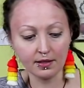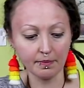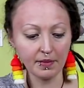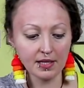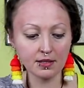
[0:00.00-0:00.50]

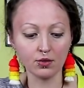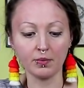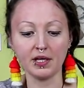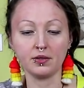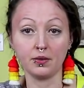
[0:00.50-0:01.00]
the best
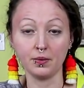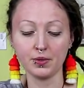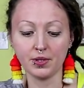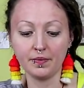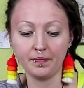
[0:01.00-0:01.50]
tomatoes.
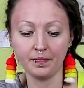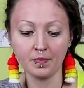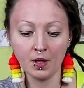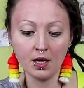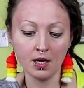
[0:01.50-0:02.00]

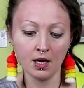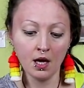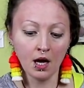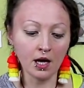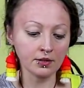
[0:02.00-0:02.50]

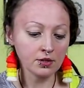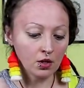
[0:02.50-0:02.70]
And it's